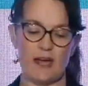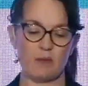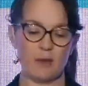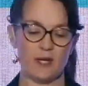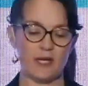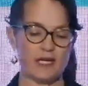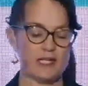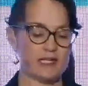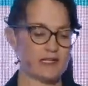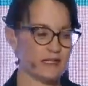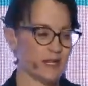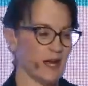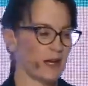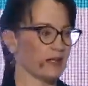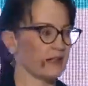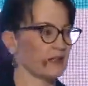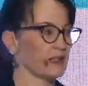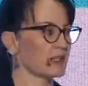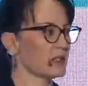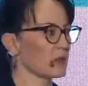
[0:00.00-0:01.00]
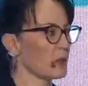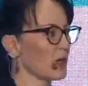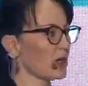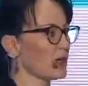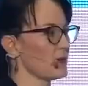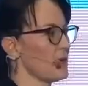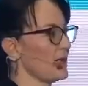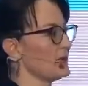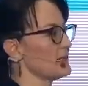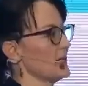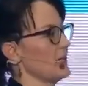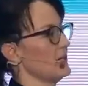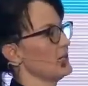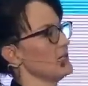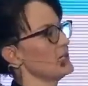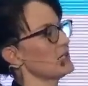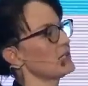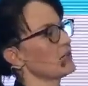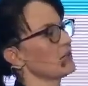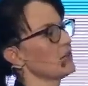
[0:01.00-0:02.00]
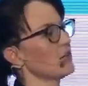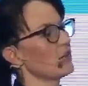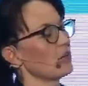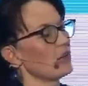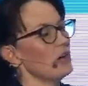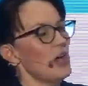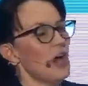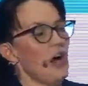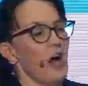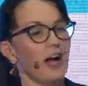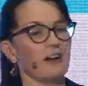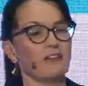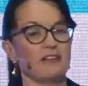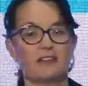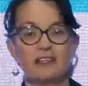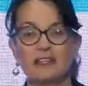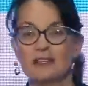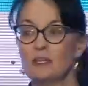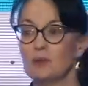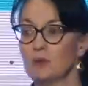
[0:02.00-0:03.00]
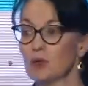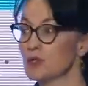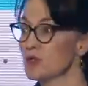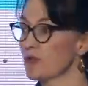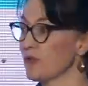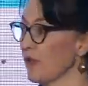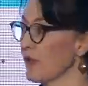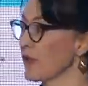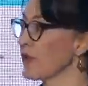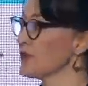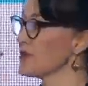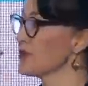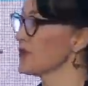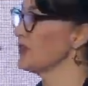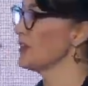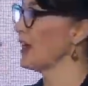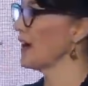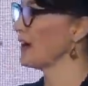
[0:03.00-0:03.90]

And when I started this work about 10 years ago, I really was focused on